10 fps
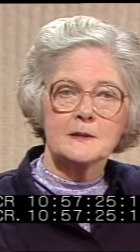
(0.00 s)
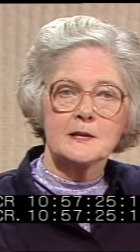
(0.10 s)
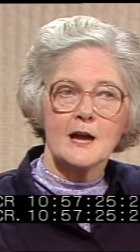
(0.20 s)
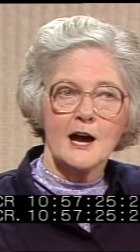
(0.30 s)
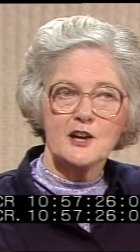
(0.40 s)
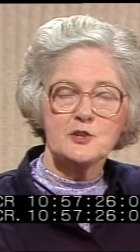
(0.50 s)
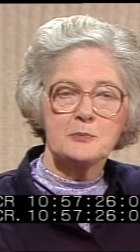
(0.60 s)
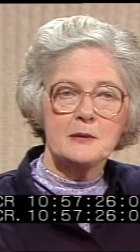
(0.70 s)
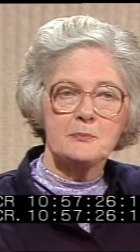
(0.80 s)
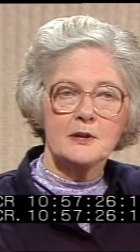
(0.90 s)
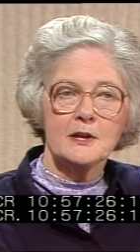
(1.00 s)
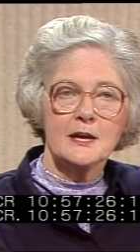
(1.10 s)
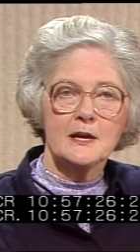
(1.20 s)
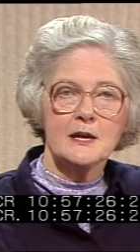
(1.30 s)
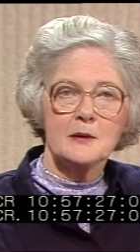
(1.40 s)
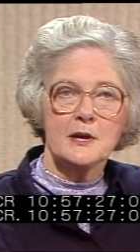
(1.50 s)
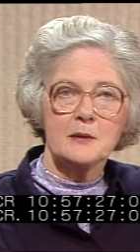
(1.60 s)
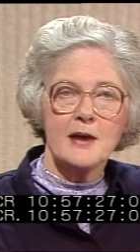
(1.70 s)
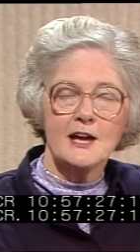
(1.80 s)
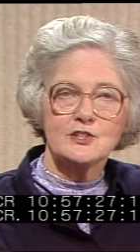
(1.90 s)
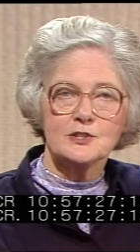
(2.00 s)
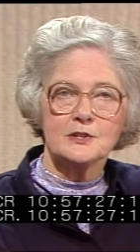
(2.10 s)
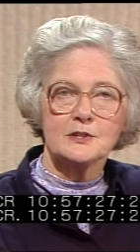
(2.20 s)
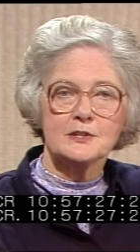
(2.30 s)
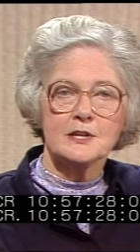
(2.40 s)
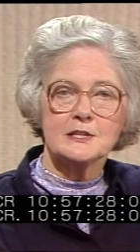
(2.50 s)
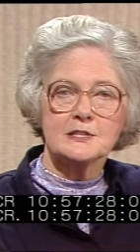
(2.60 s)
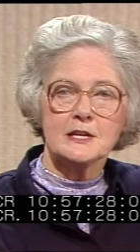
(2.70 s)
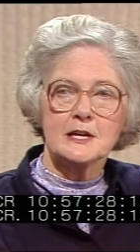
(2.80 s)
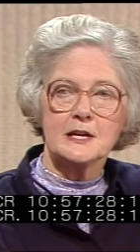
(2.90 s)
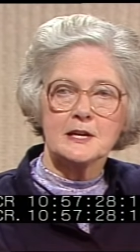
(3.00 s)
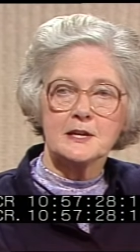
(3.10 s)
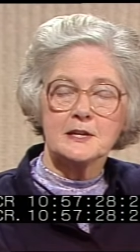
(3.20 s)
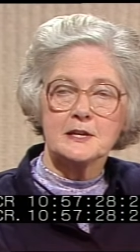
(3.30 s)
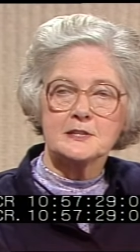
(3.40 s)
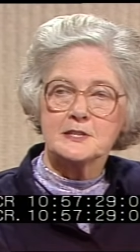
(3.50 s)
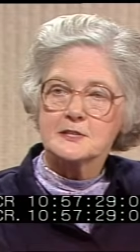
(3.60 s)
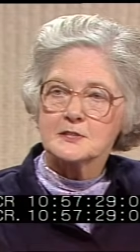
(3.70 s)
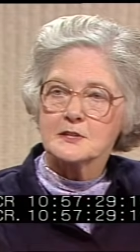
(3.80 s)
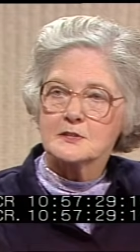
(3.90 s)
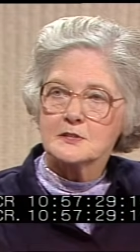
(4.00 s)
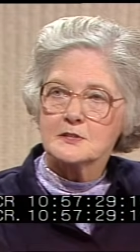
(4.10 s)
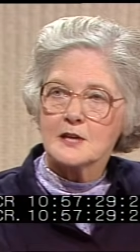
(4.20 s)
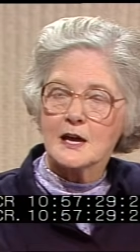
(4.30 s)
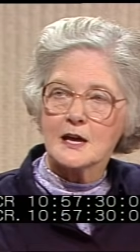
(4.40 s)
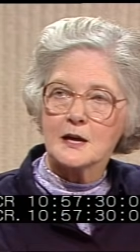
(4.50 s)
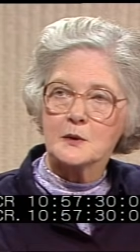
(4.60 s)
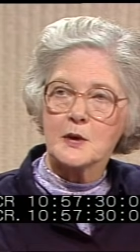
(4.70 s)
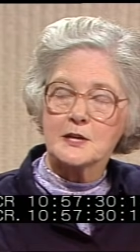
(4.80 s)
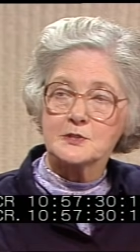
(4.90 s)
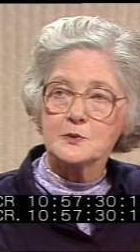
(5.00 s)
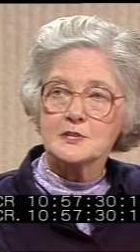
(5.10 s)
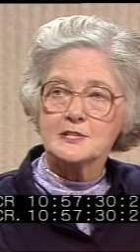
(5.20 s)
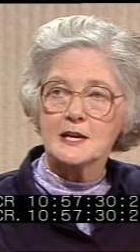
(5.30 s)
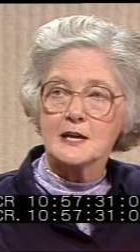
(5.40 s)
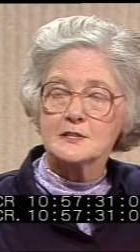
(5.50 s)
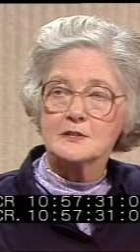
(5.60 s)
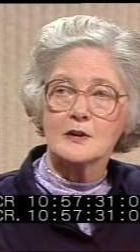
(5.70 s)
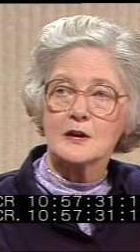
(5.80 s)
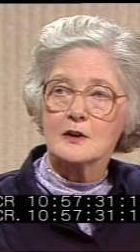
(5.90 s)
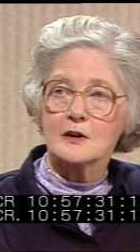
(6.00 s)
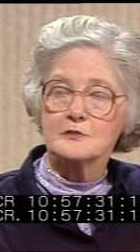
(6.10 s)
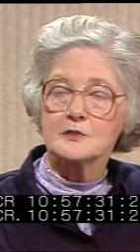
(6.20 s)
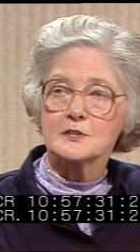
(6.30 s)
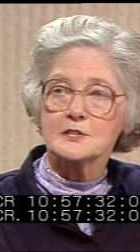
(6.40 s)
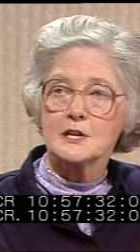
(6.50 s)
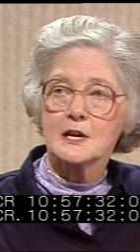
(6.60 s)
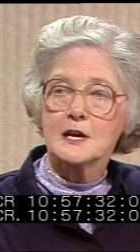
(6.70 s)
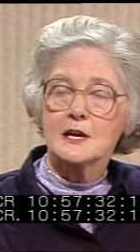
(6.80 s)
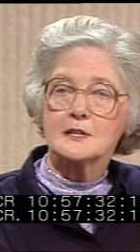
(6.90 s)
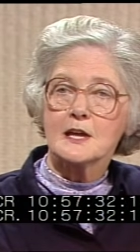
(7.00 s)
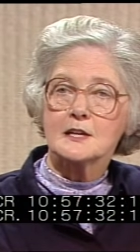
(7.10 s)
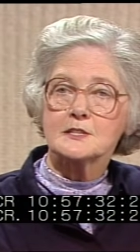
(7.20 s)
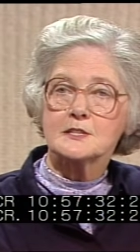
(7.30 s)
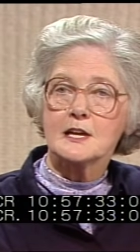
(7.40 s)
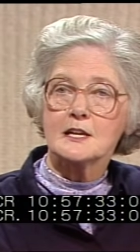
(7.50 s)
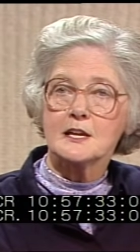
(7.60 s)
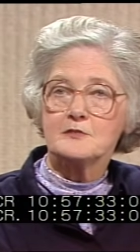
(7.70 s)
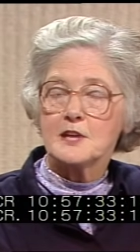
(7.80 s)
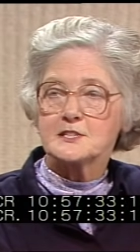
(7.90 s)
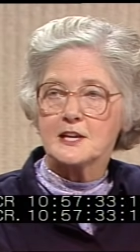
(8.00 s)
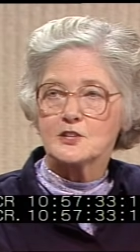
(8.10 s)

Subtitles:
the Irish people imagine that sisters, as soon as they enter a convent, that they leave their